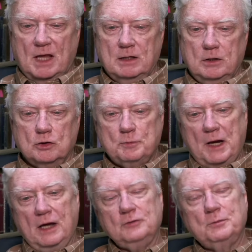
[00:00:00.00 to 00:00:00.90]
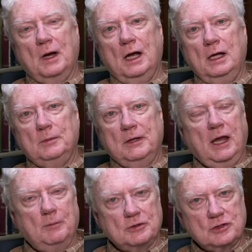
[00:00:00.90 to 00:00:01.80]
Years passed by, he
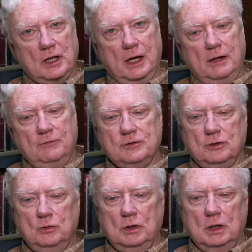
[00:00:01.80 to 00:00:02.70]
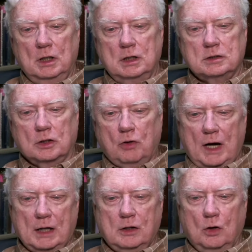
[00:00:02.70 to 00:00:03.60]
became a slave to, to
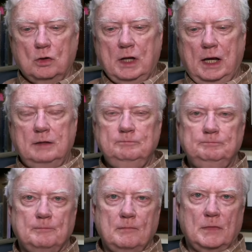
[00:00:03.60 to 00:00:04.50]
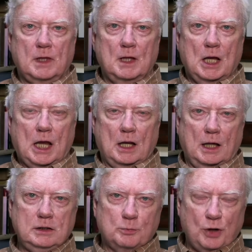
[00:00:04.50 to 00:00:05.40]
crack cocaine, and
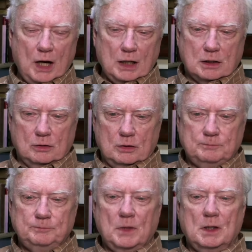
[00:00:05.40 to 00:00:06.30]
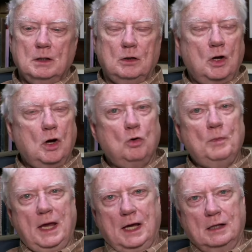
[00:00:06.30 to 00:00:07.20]
like the prodigal, no
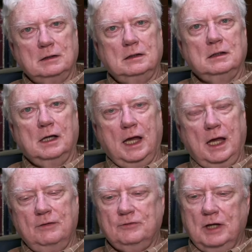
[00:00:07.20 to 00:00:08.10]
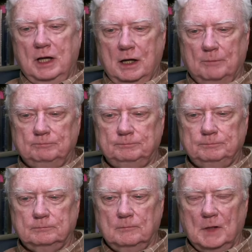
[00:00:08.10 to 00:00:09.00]
man gave to him.
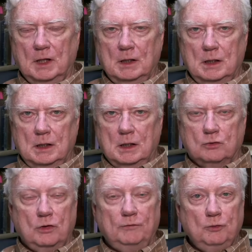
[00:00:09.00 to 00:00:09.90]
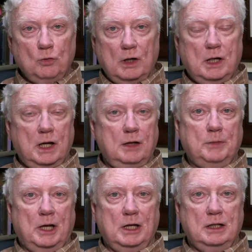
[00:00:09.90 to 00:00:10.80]
And driven one day
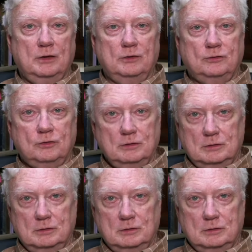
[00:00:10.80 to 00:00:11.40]
by his